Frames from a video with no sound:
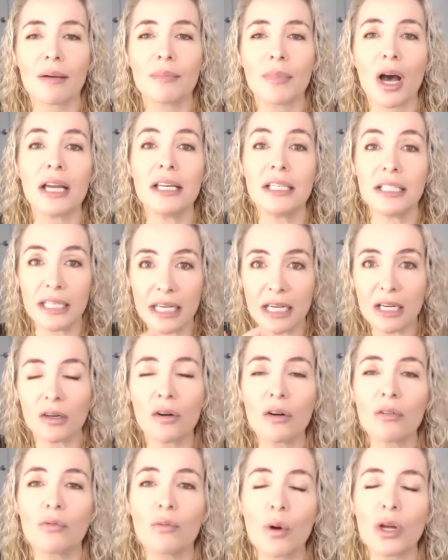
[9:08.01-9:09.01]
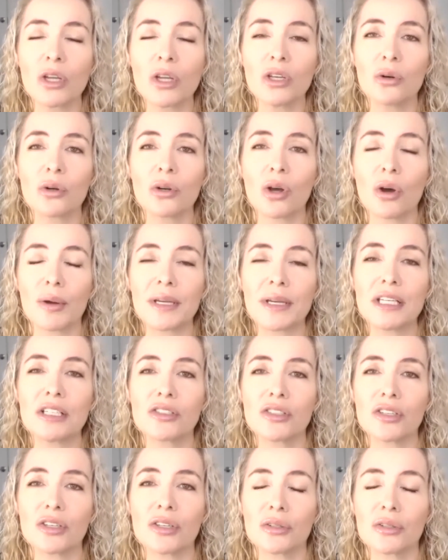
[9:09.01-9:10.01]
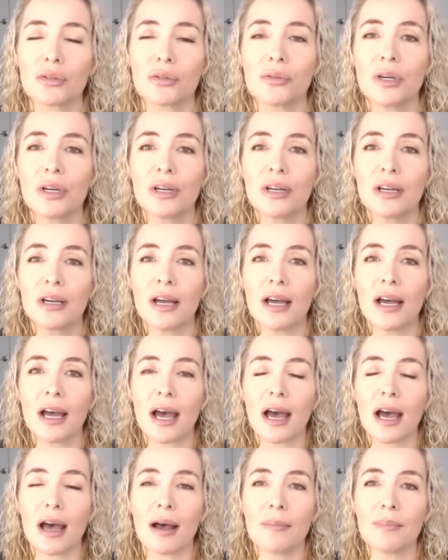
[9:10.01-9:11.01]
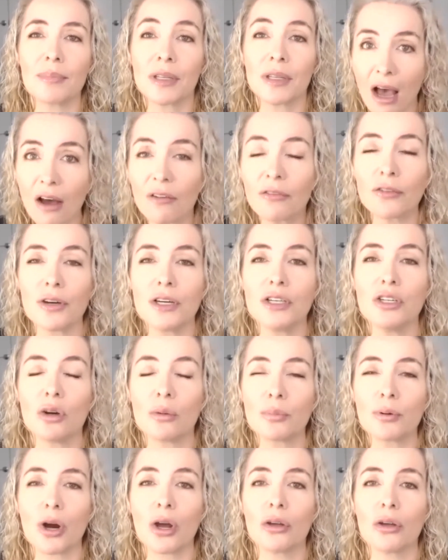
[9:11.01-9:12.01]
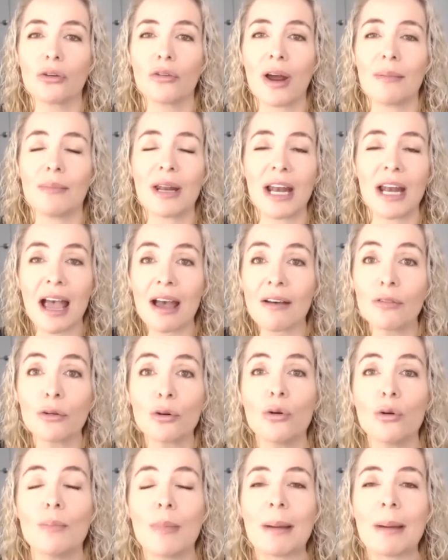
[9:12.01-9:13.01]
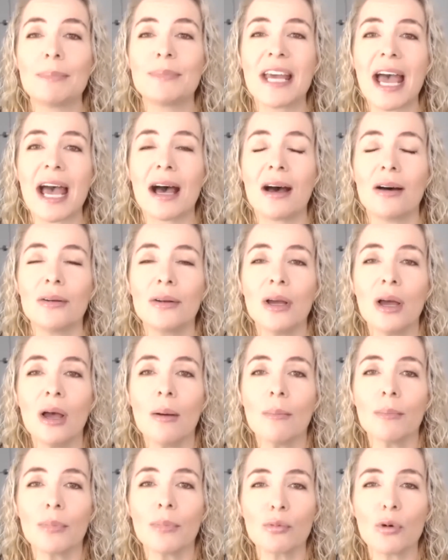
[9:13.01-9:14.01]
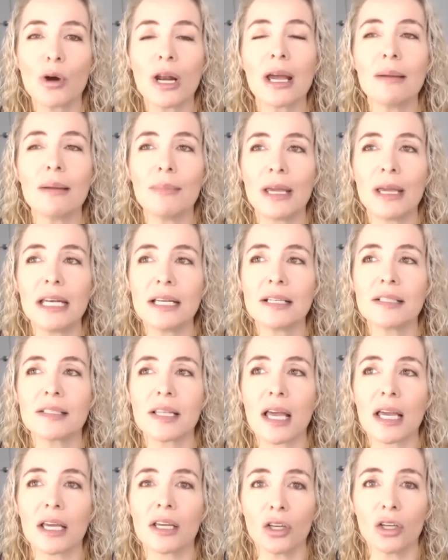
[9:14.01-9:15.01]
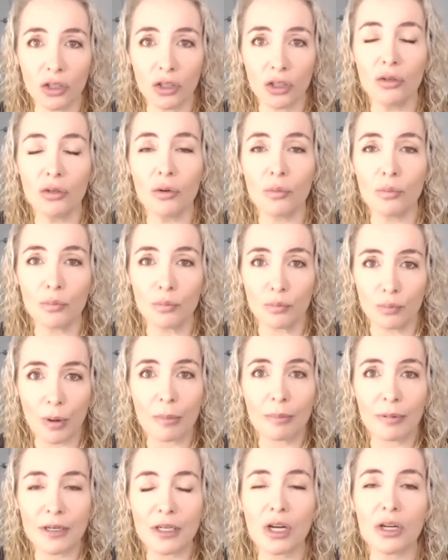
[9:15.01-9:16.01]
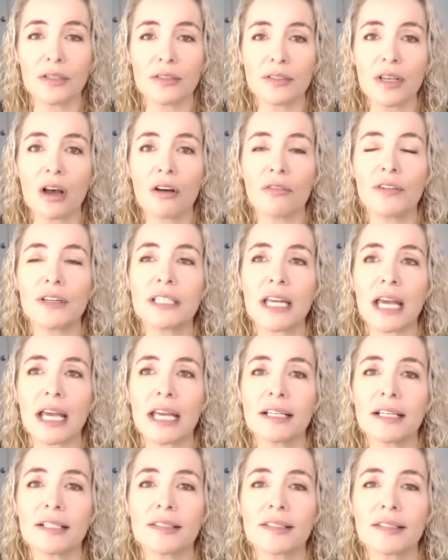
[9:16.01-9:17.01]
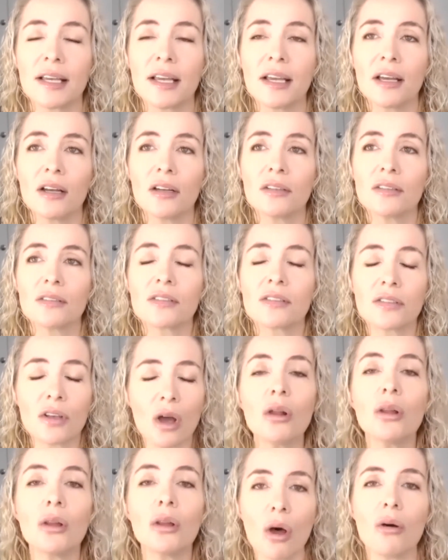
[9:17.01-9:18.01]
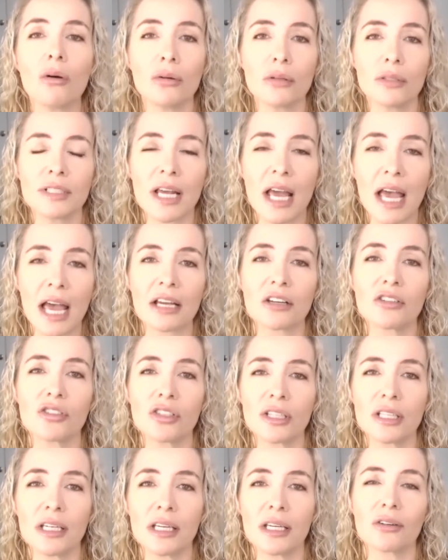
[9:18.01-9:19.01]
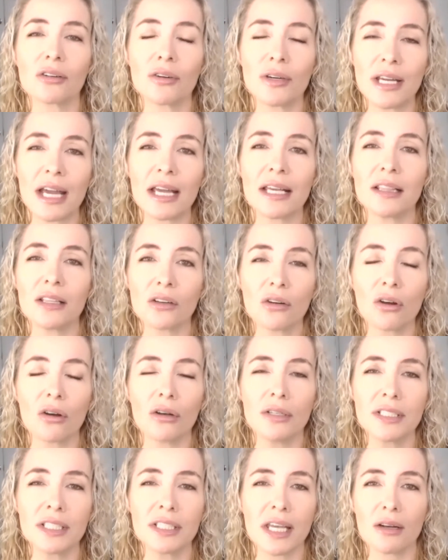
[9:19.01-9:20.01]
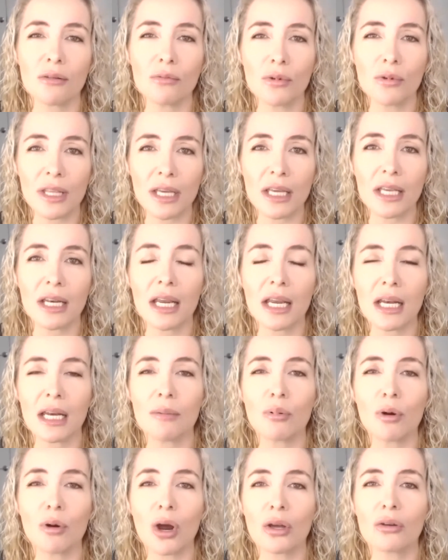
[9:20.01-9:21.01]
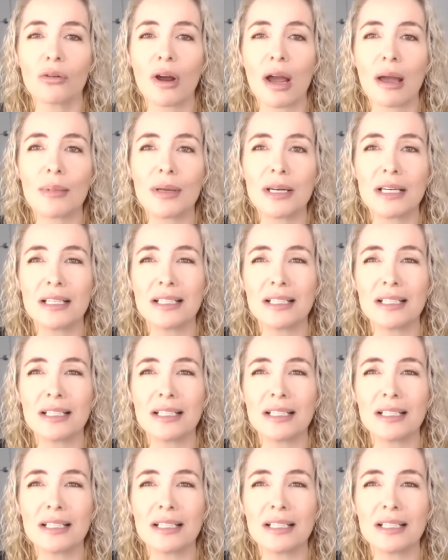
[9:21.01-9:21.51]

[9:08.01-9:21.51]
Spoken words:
idea of what you're going to cover in your program and have it all mapped out. But what I mean is, like, you probably know yourself, it takes so long to actually create the content within any program, and it